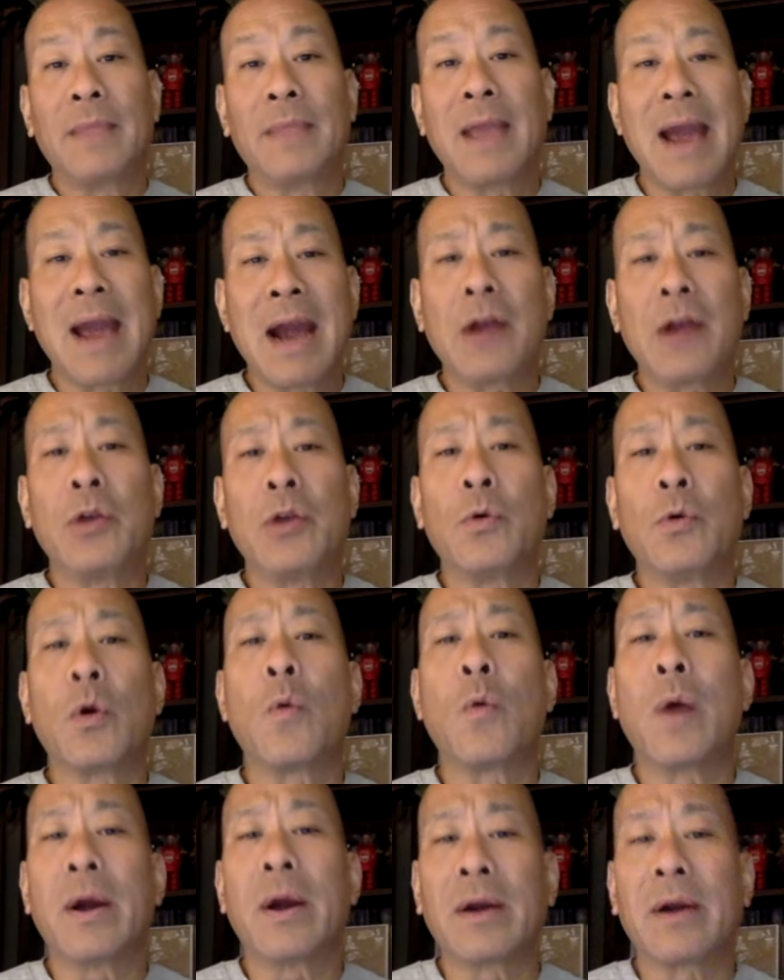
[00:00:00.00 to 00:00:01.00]
how you
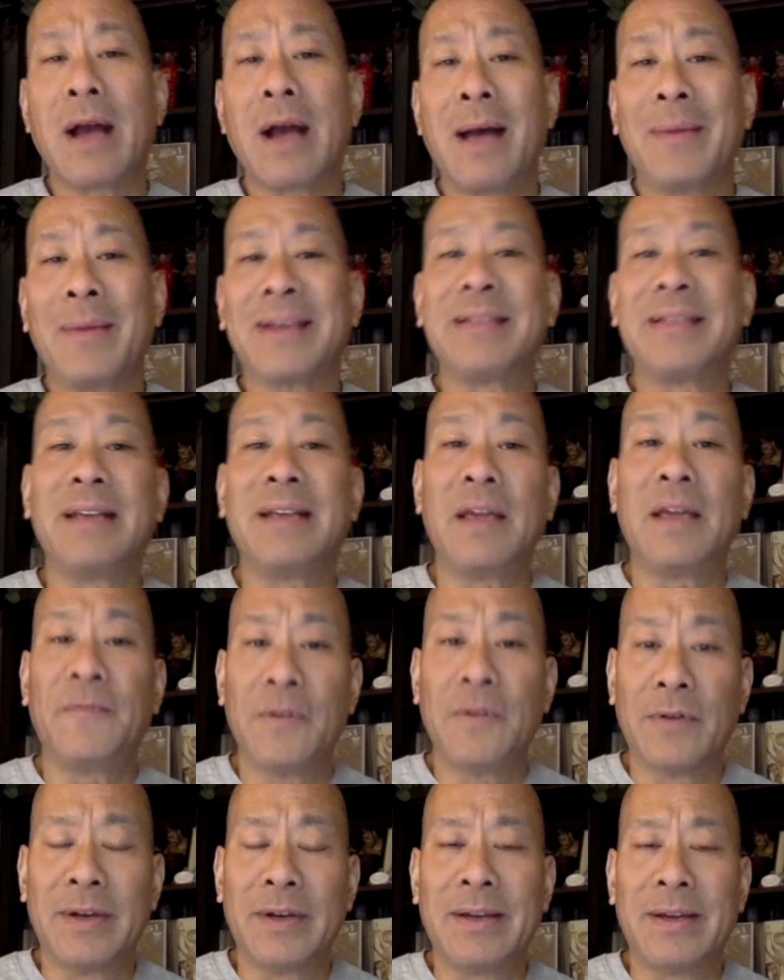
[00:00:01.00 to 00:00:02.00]
acquire comics if
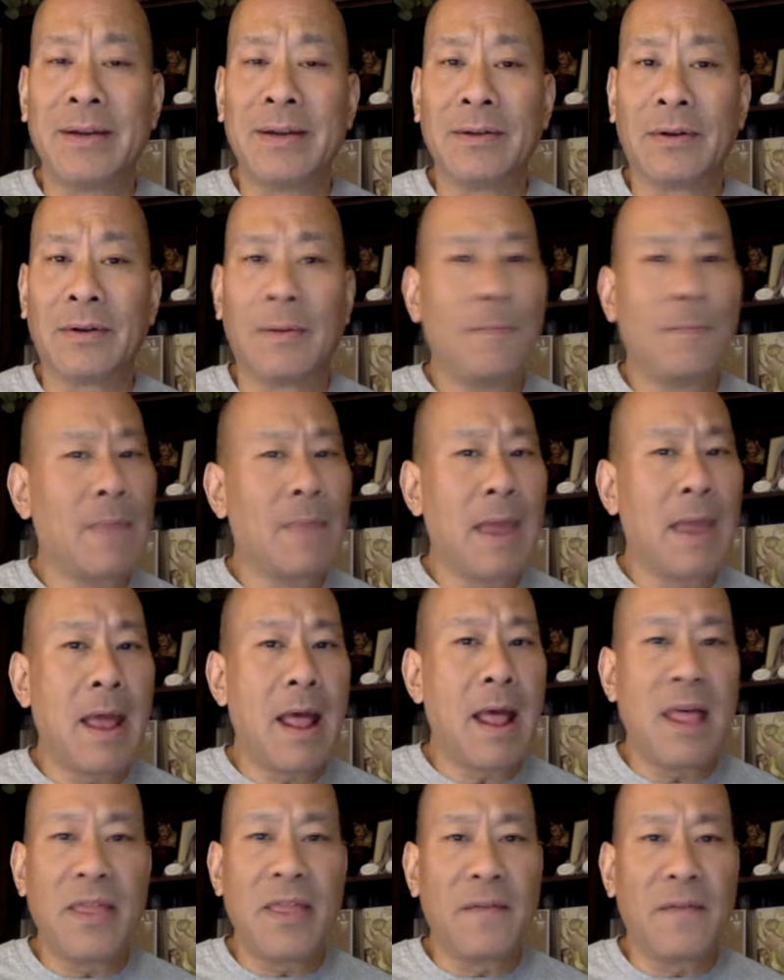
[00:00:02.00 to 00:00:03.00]
you're a dealer,
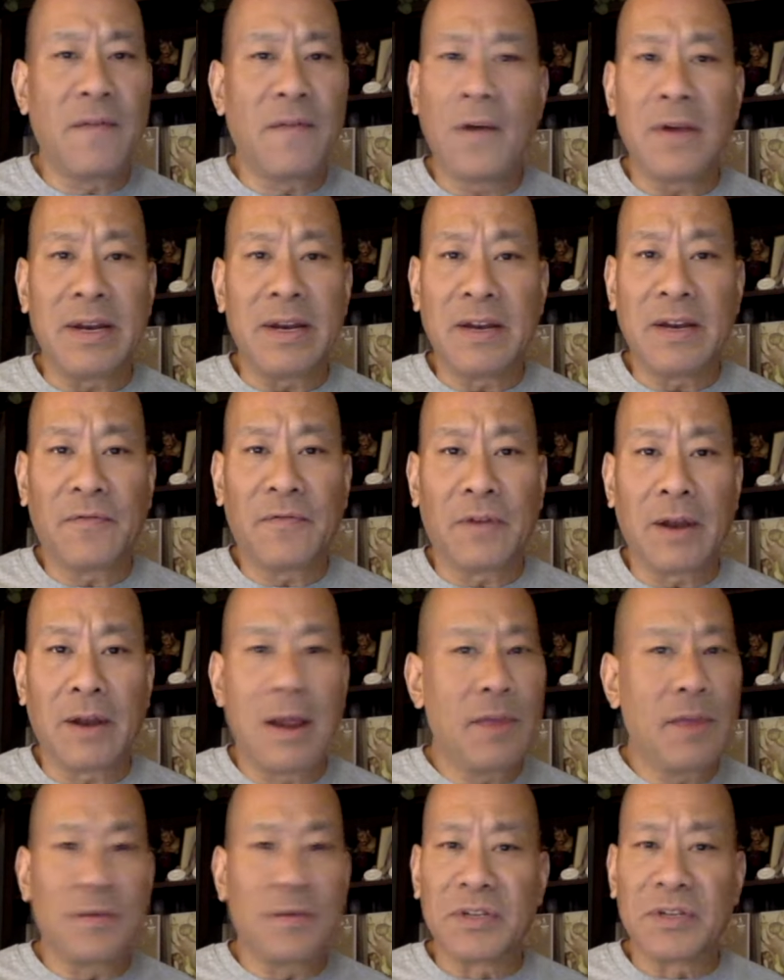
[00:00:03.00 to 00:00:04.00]
they're very different.
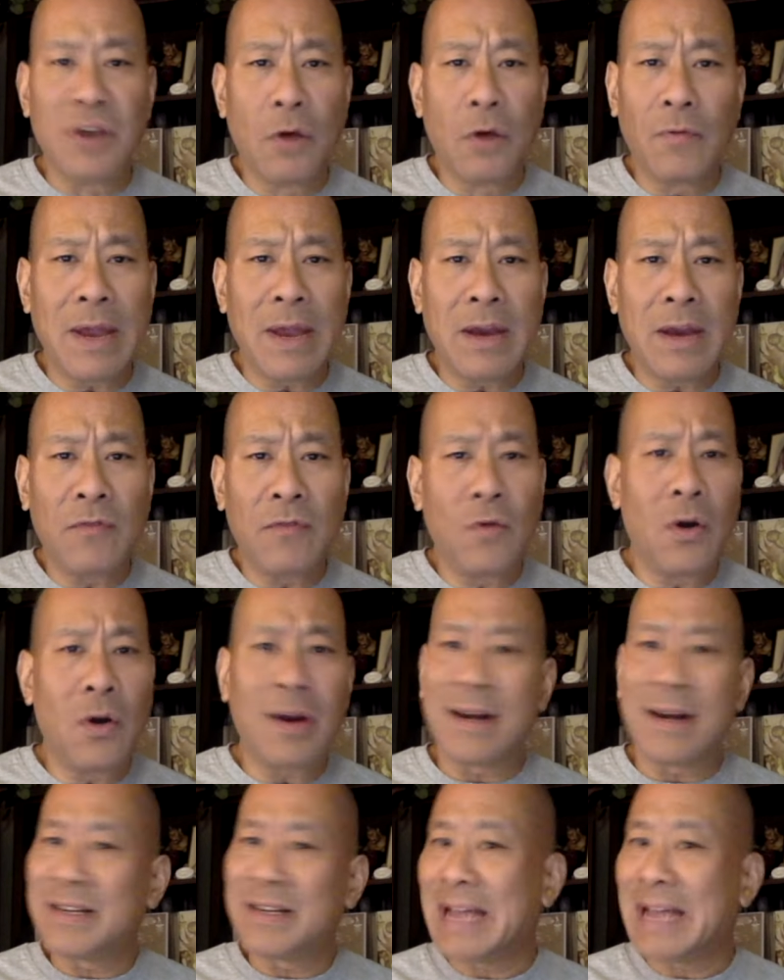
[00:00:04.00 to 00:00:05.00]
There's no right and wrong,
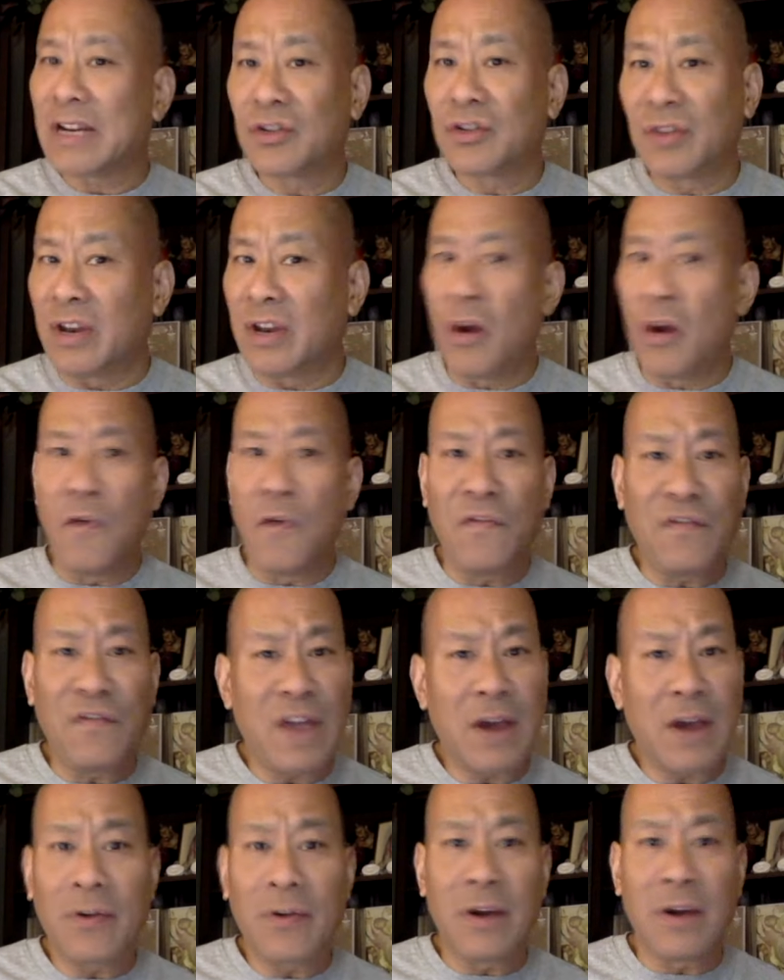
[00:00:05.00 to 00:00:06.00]
and there's actually no
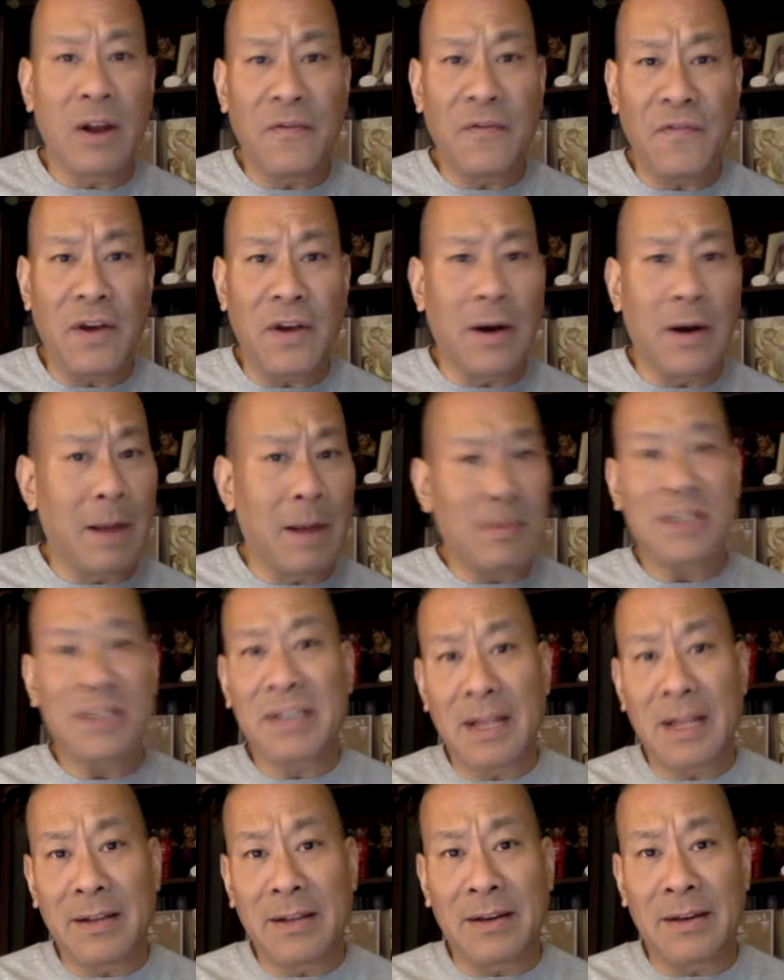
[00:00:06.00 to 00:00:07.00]
fair and unfair. I'm just
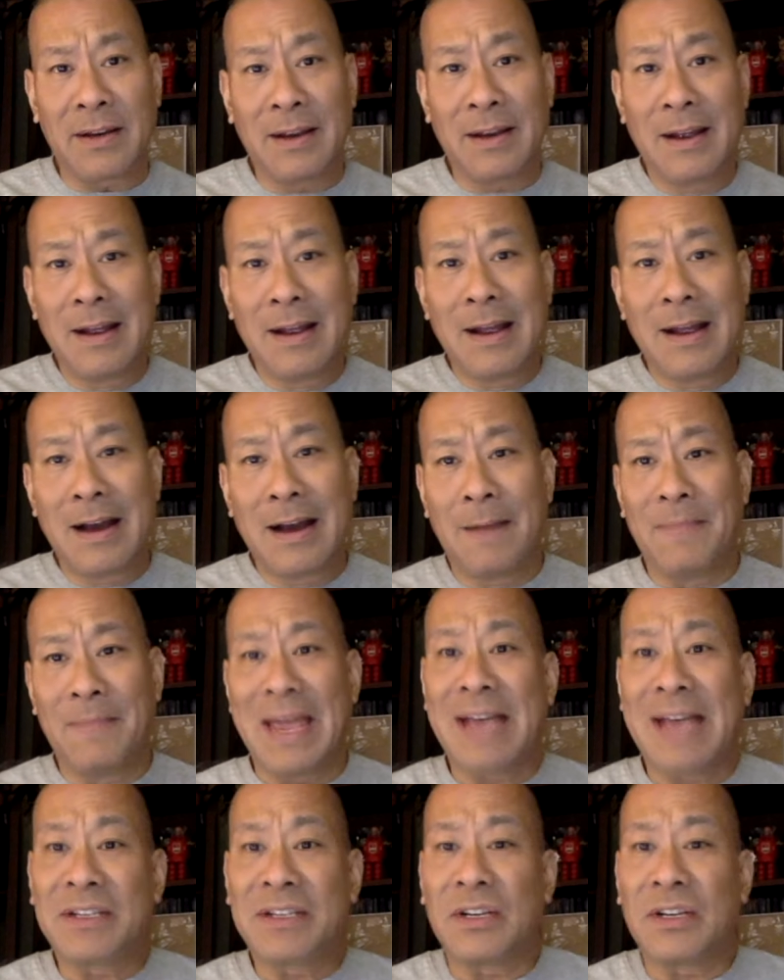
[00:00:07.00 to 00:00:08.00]
telling you,
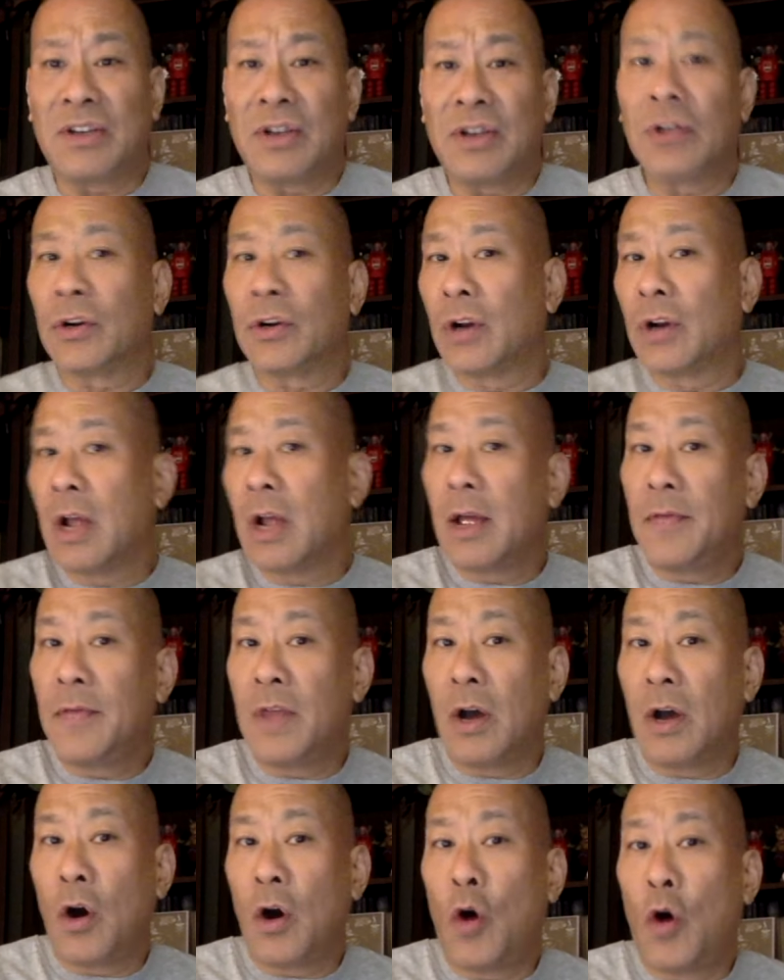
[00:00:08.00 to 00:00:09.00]
as a dealer,
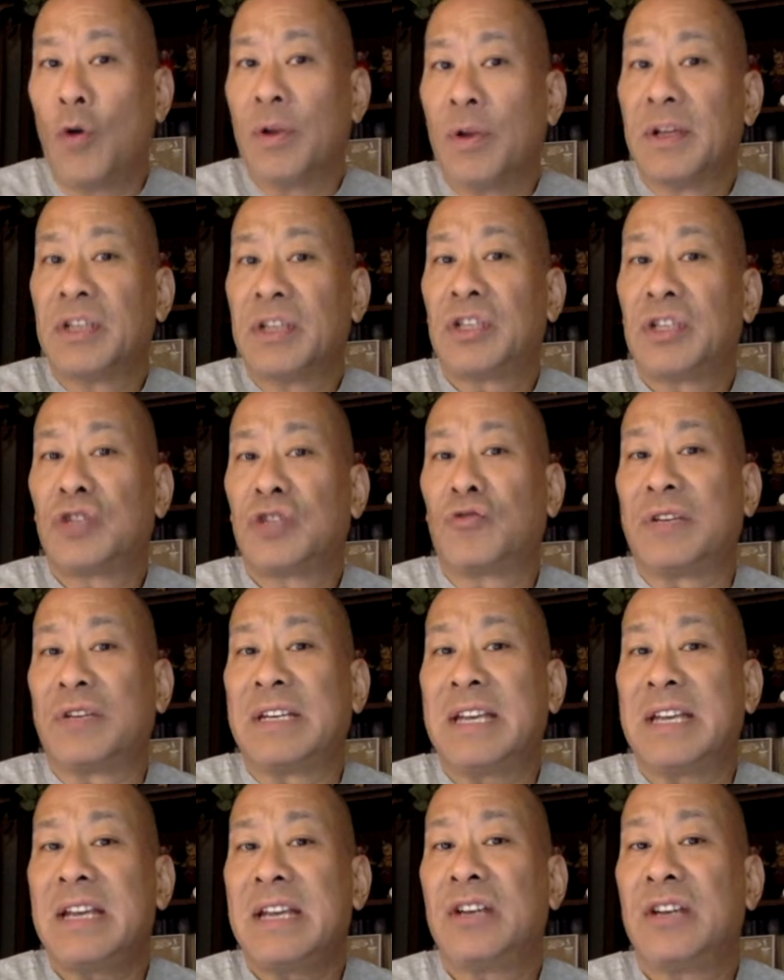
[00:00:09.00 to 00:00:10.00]
the whole
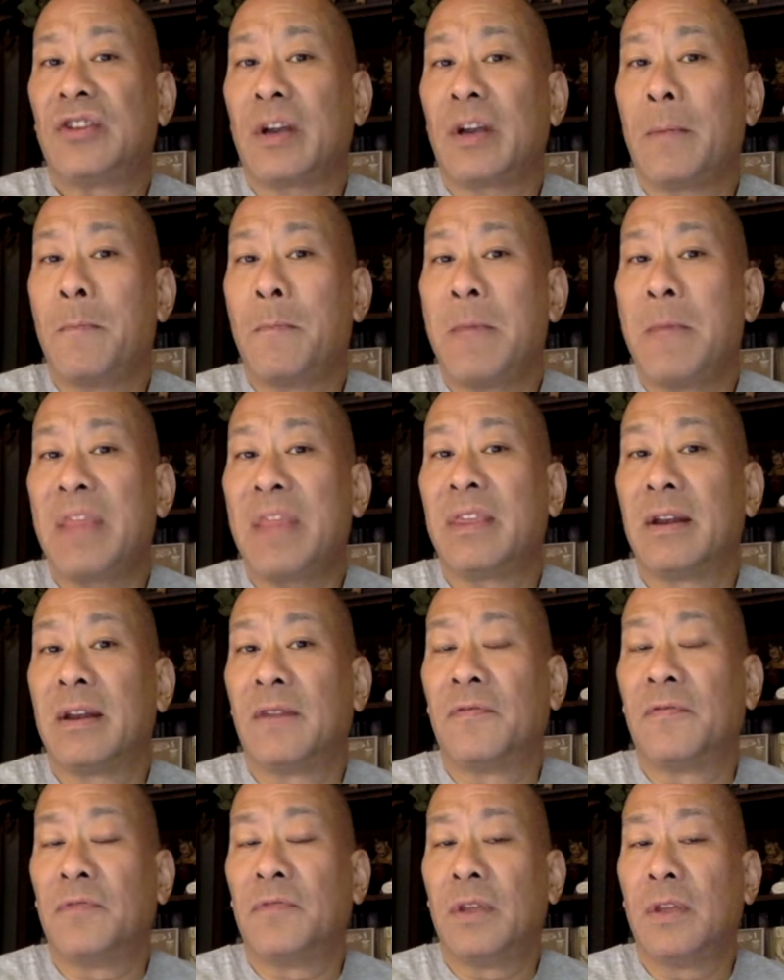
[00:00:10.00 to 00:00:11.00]
strategic method of